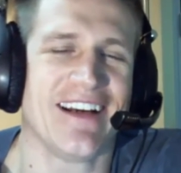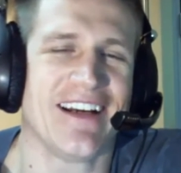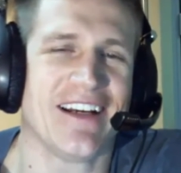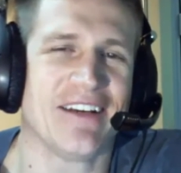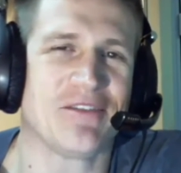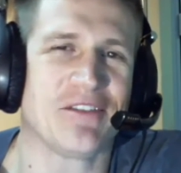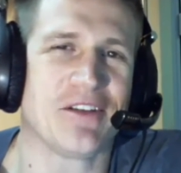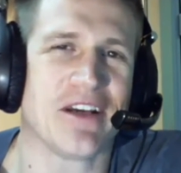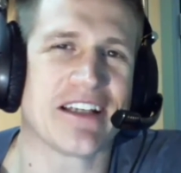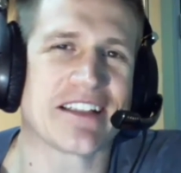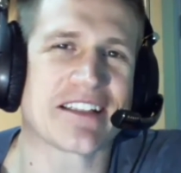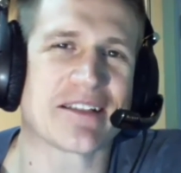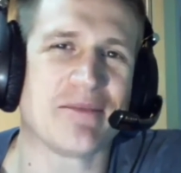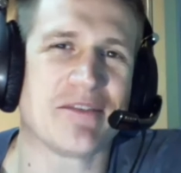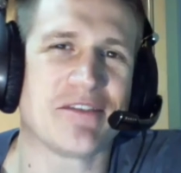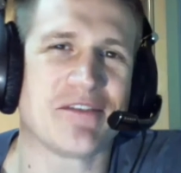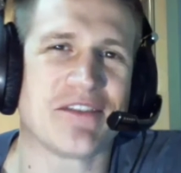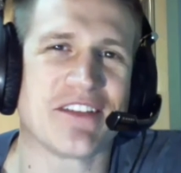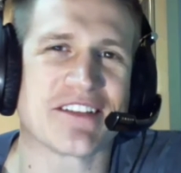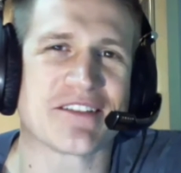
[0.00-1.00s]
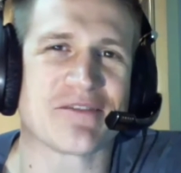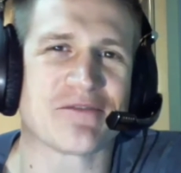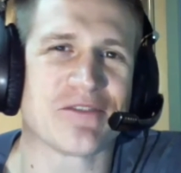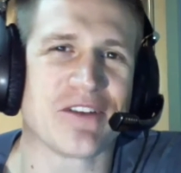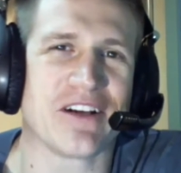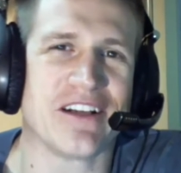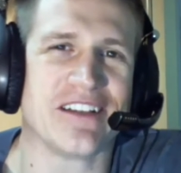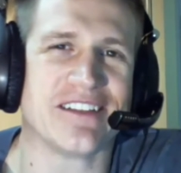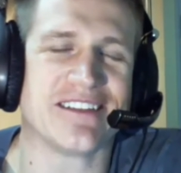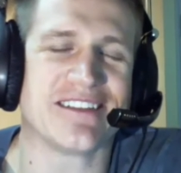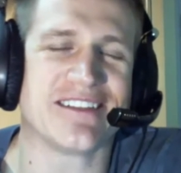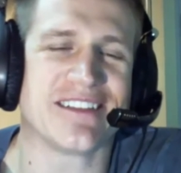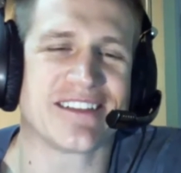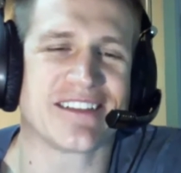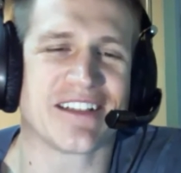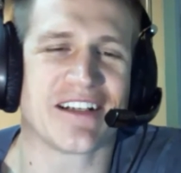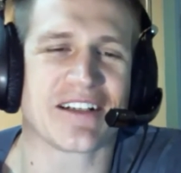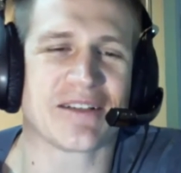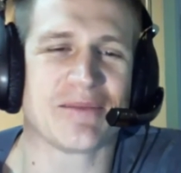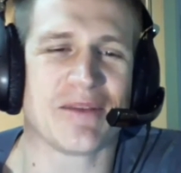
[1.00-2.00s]
if you ask him if he's afraid to
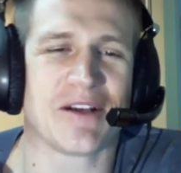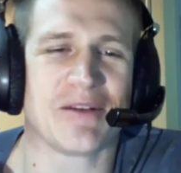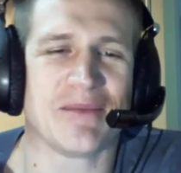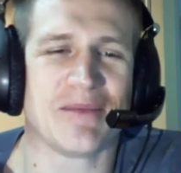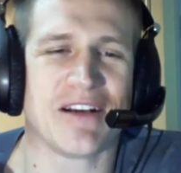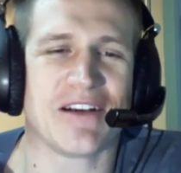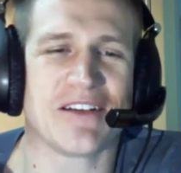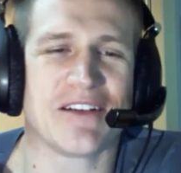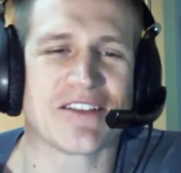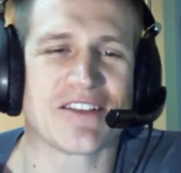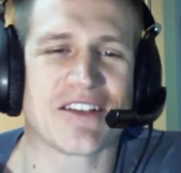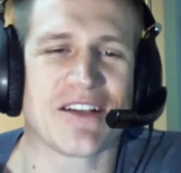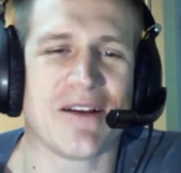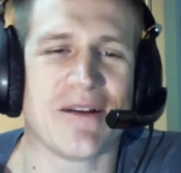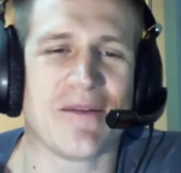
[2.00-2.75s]
talk about marriage.